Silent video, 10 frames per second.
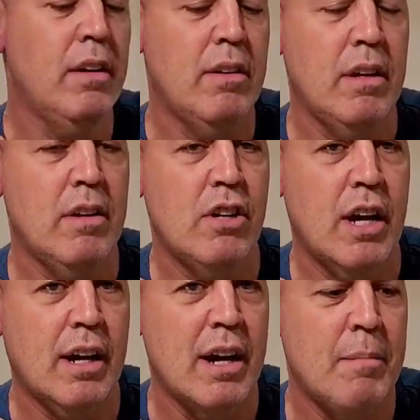easy and
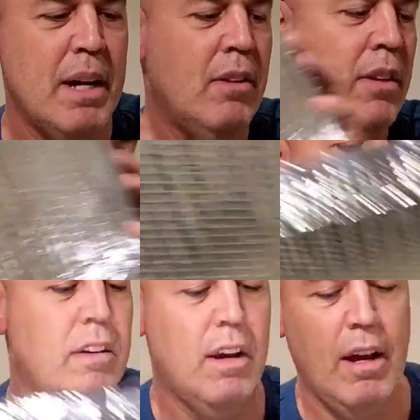check on my
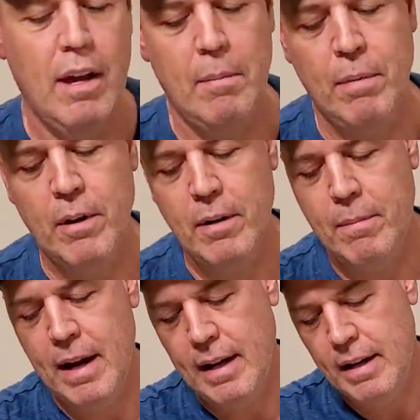seeds, put
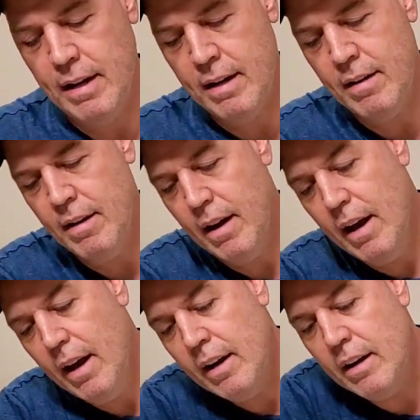it back in,
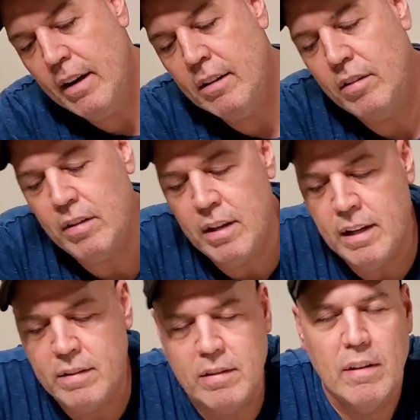and it
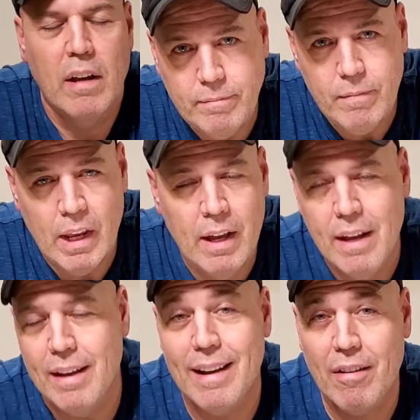insulates.
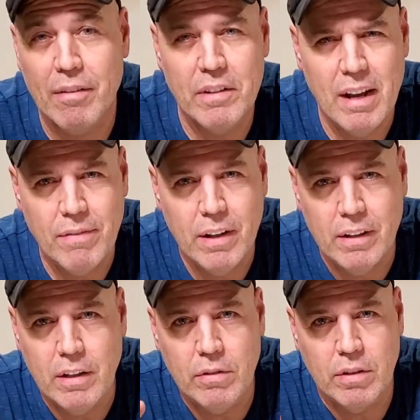Now, I would
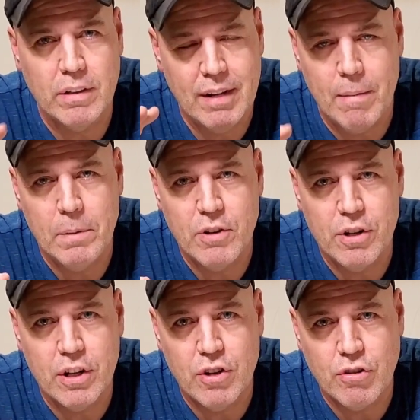definitely use a
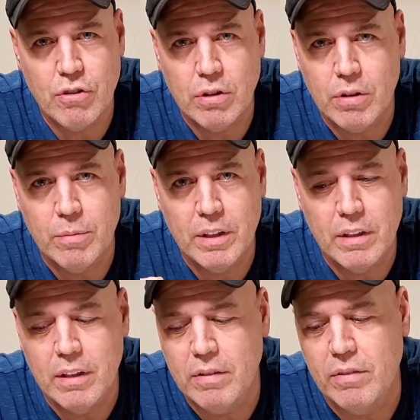temperature controller with
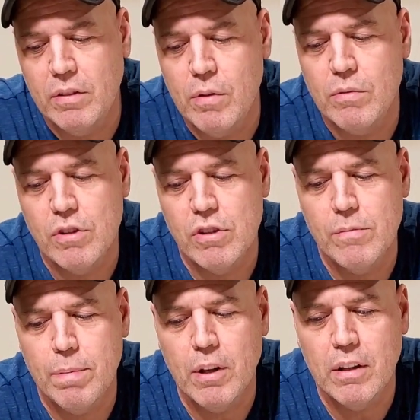this. Don't
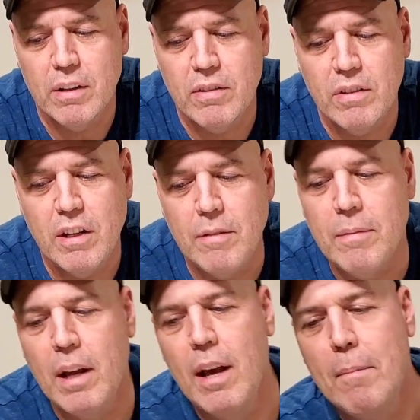just plug the seed
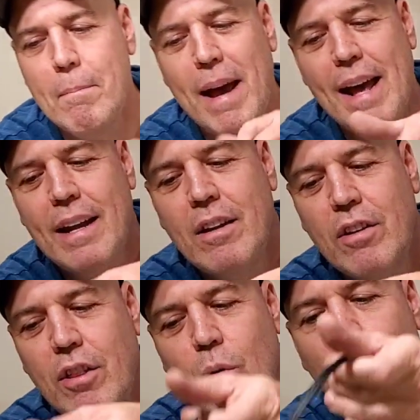mat
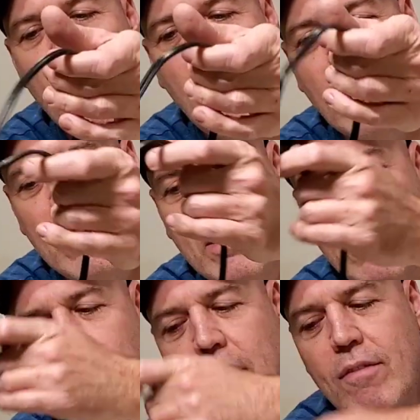into the wall. It
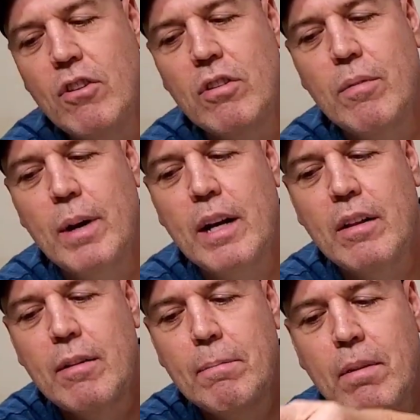does have just a
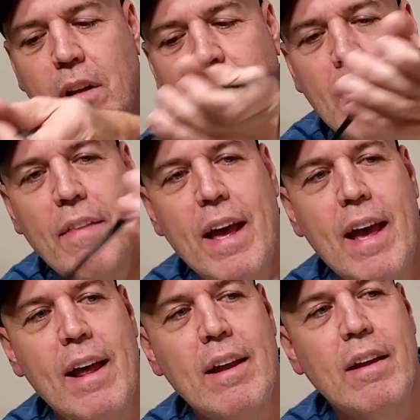regular plug on the
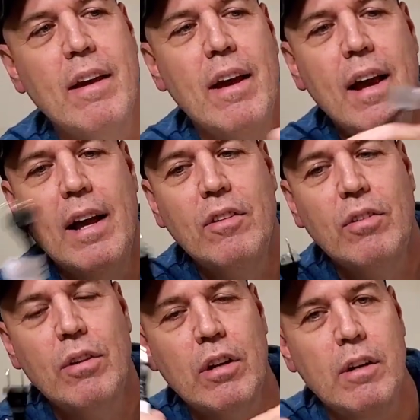end, and
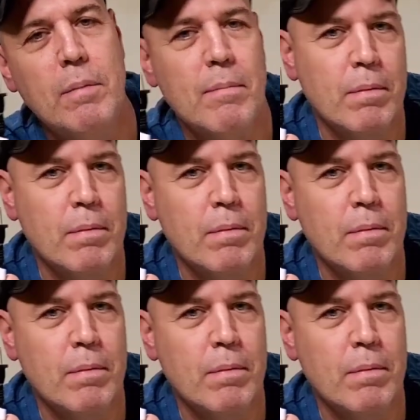so it could be